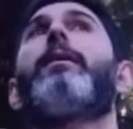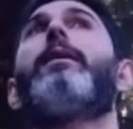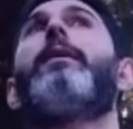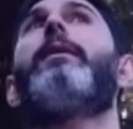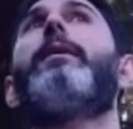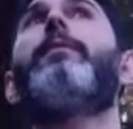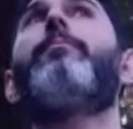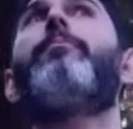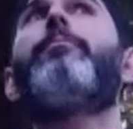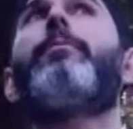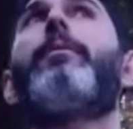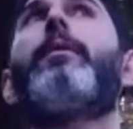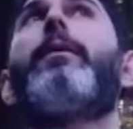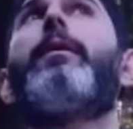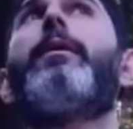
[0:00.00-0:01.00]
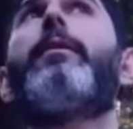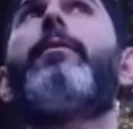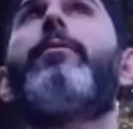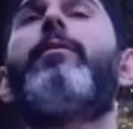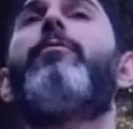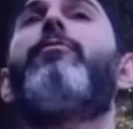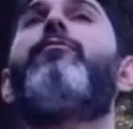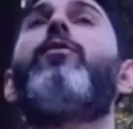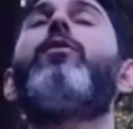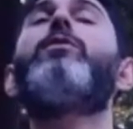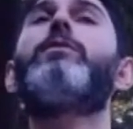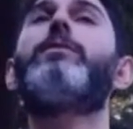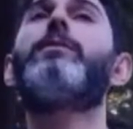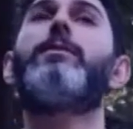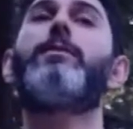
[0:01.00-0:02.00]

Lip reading: it, the first